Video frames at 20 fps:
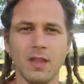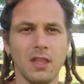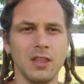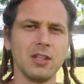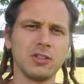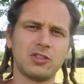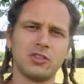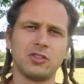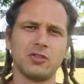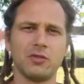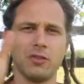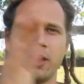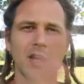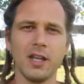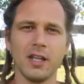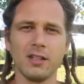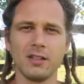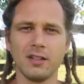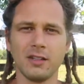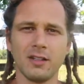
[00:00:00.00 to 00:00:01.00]
This is
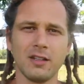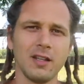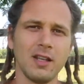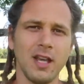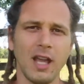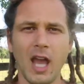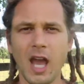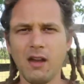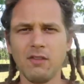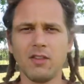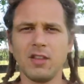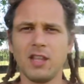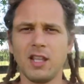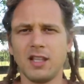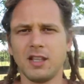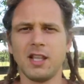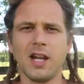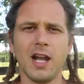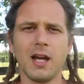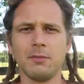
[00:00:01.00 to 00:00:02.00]
right
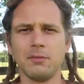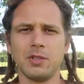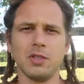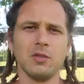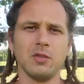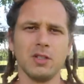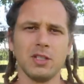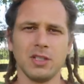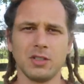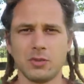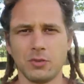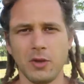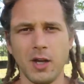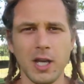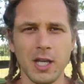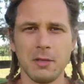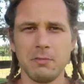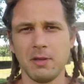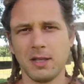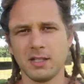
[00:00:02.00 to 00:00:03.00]
everything that I'm doing is
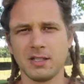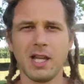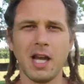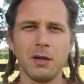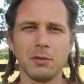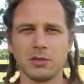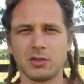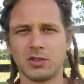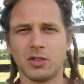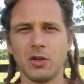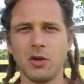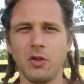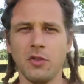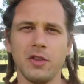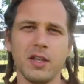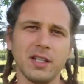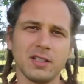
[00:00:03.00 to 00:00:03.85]
right because I was told